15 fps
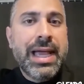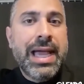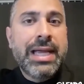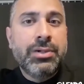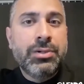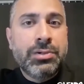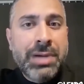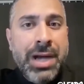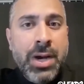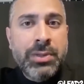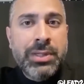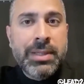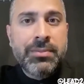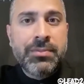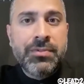and
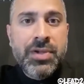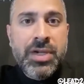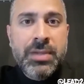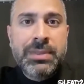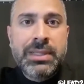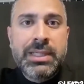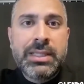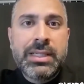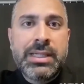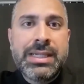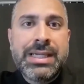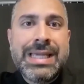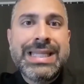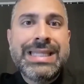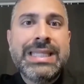ground them firmly
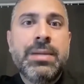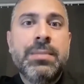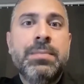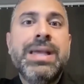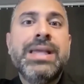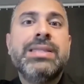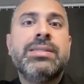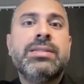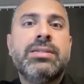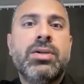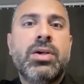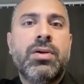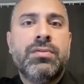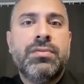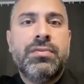in the best
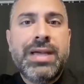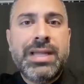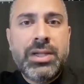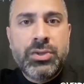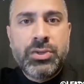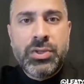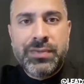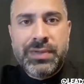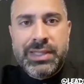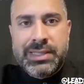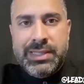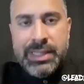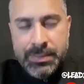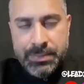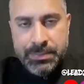of values of
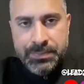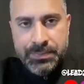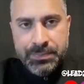Islam.